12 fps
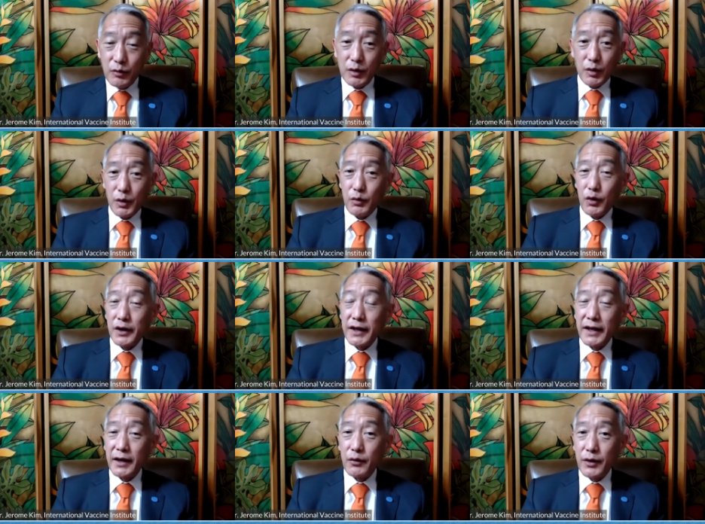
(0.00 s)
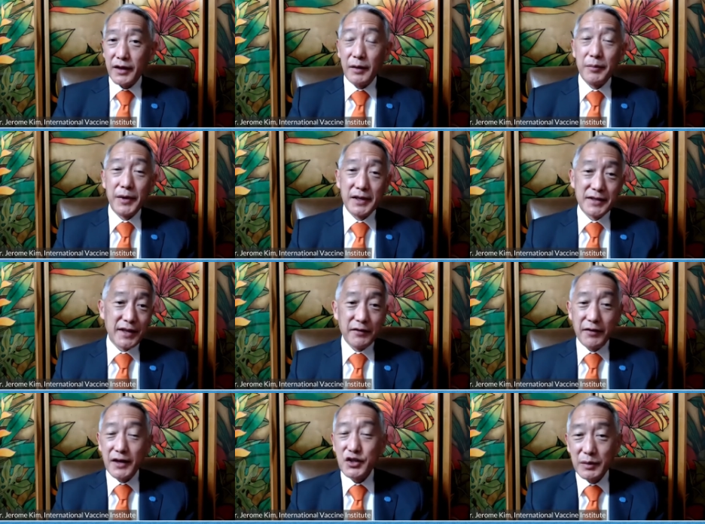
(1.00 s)
we were working with companies that
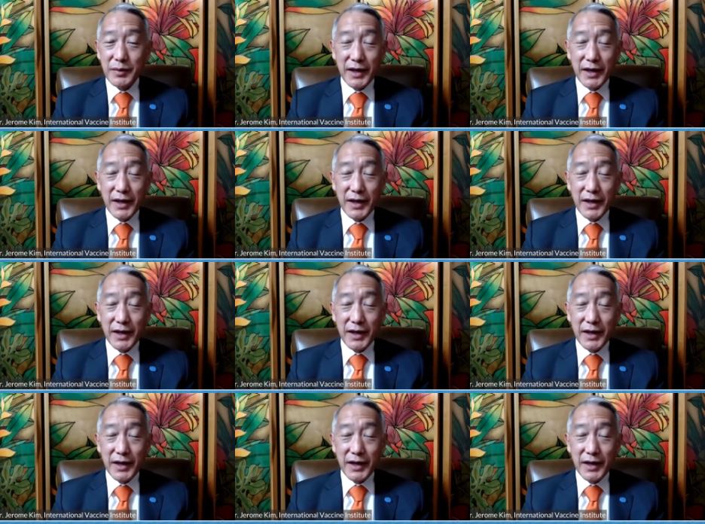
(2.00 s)
eventually